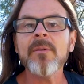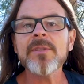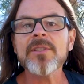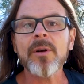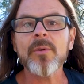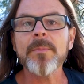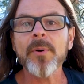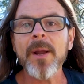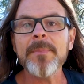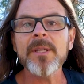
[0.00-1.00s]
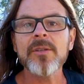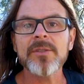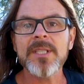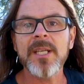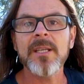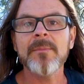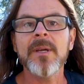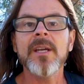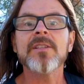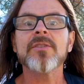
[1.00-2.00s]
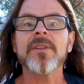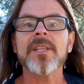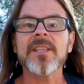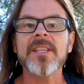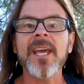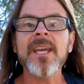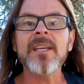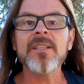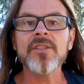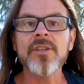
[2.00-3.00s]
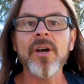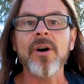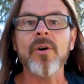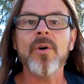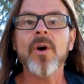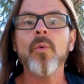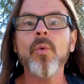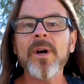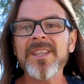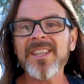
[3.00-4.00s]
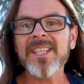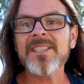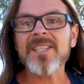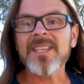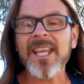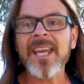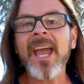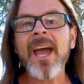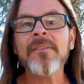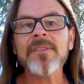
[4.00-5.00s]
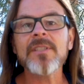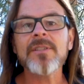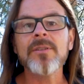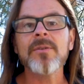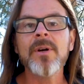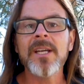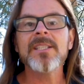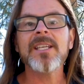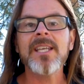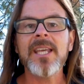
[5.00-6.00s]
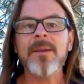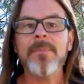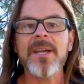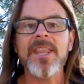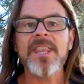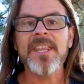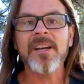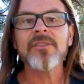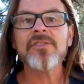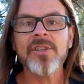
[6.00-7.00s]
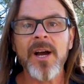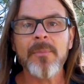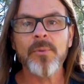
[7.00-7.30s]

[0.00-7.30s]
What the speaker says: would start with prepping your team so that they know what things that they have to do to keep their job